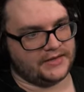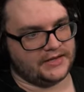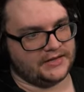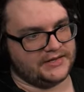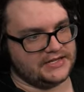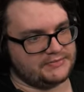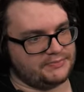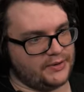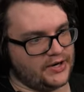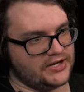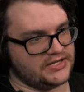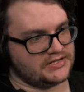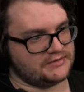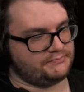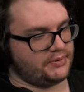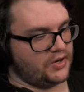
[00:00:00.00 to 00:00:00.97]
this part
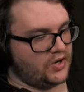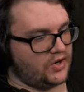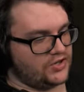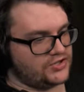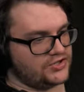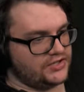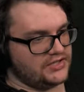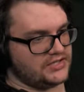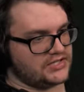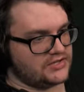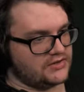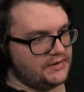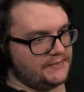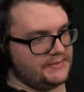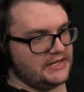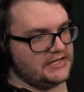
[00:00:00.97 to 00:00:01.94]
is partially
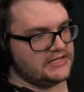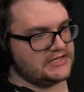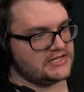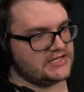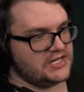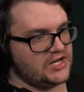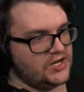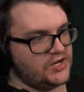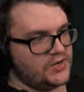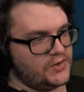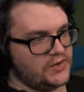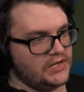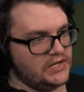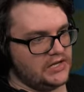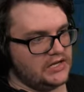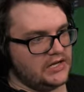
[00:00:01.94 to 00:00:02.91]
scripted, so
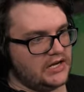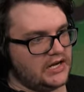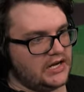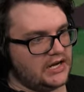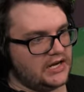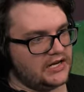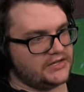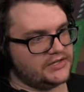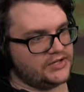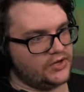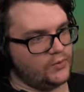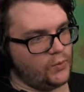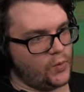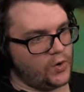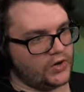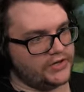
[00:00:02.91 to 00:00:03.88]
uh, don't
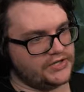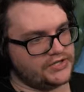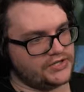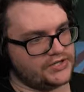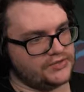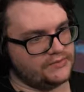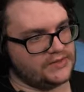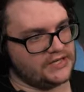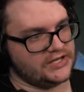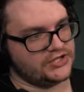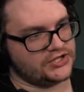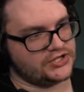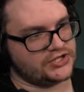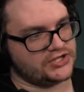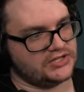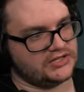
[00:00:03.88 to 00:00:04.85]
worry too
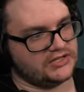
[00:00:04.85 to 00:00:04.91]
much,